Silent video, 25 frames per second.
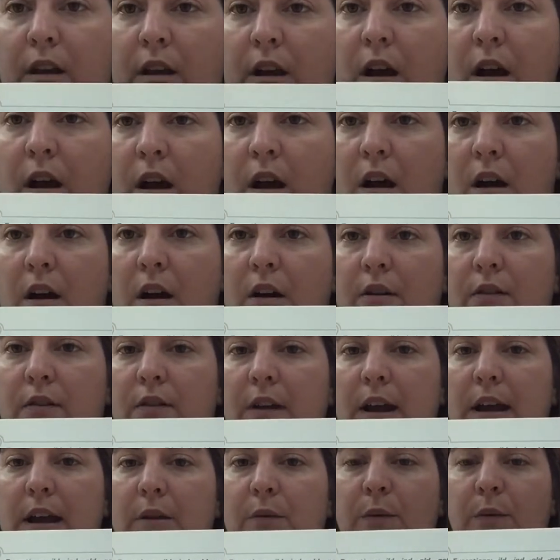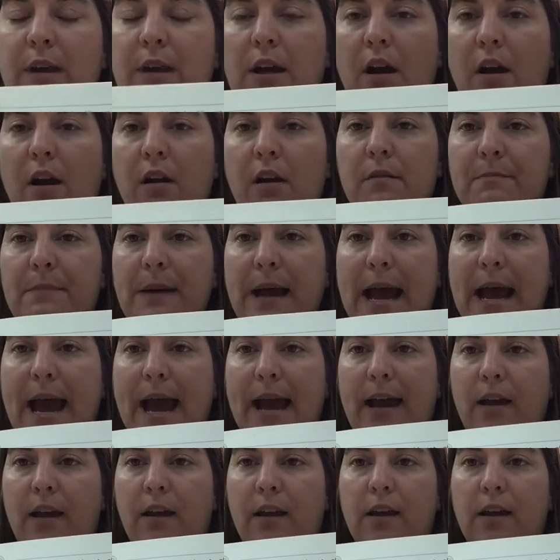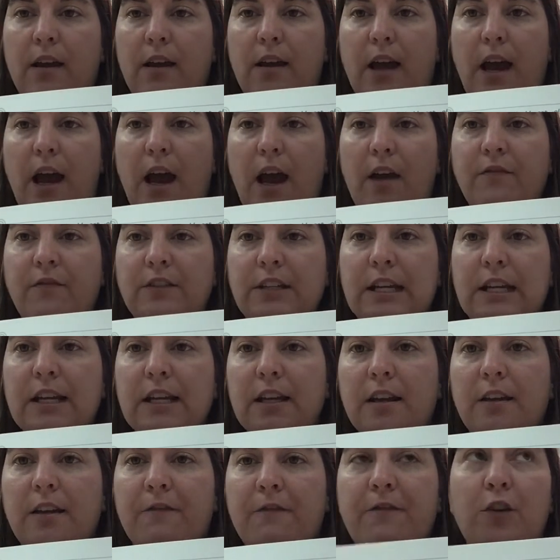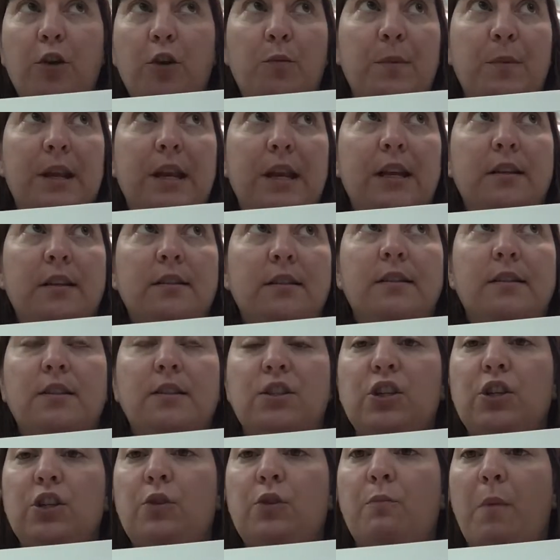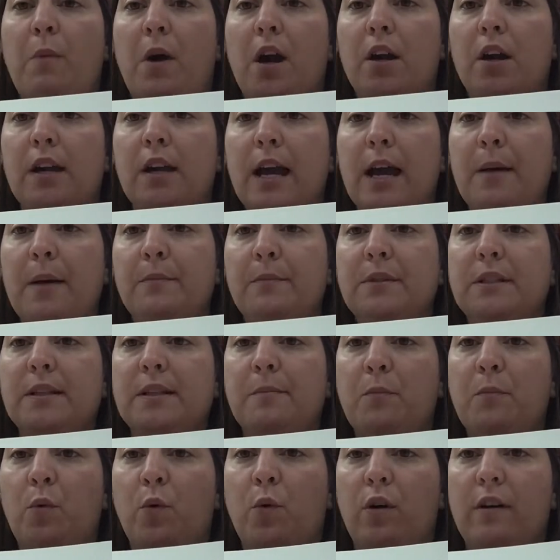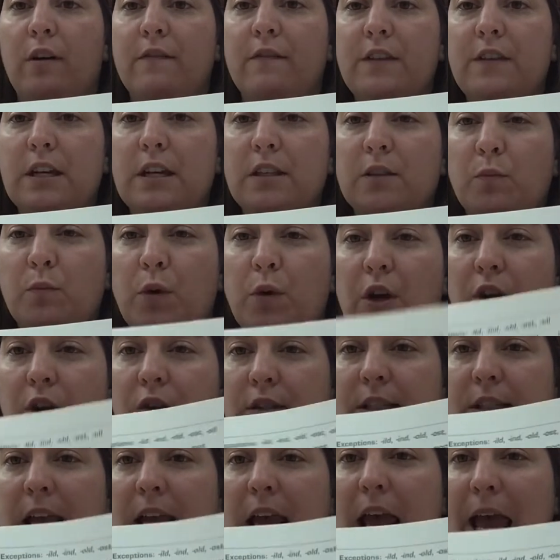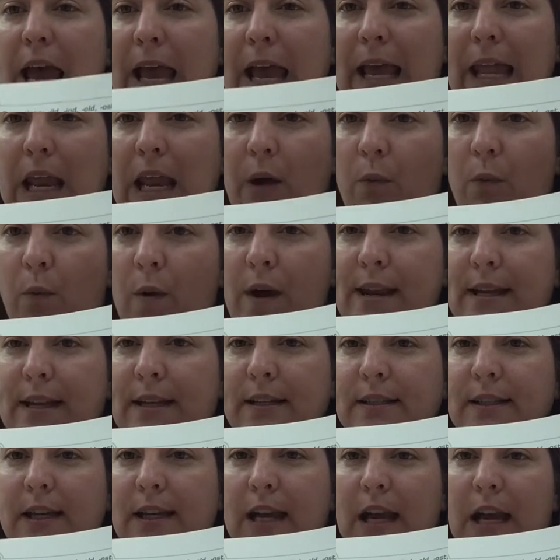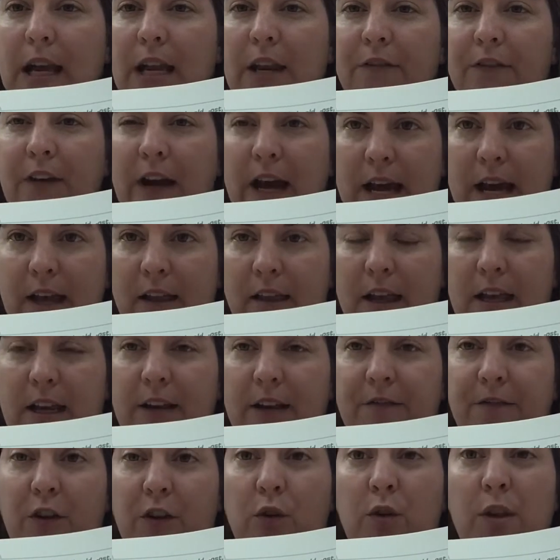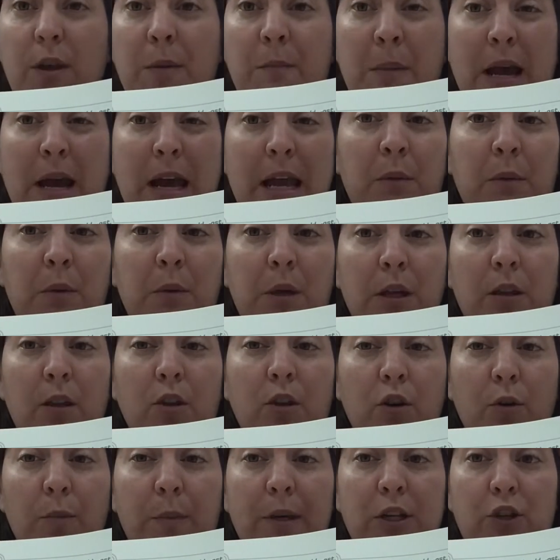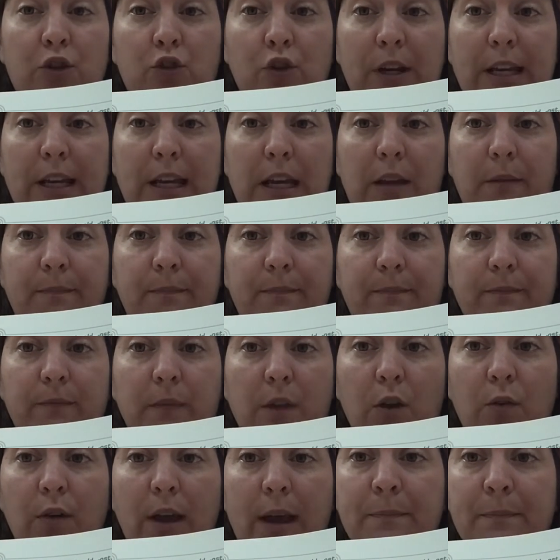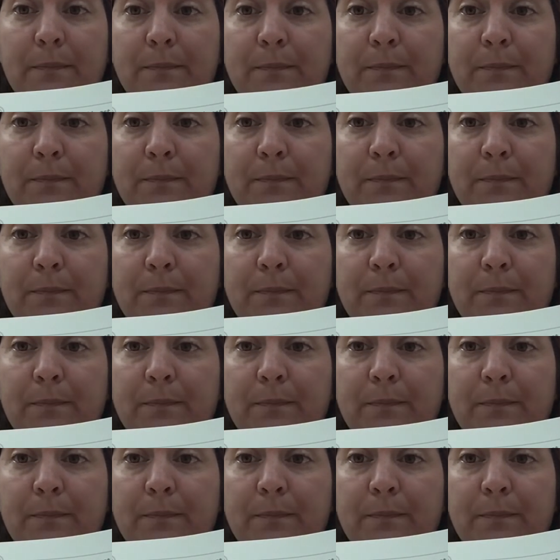All right, we are back. I've taken a few minutes to mark up some more of these words, and I wanted to kind of highlight a few that might be a little bit tricky, okay?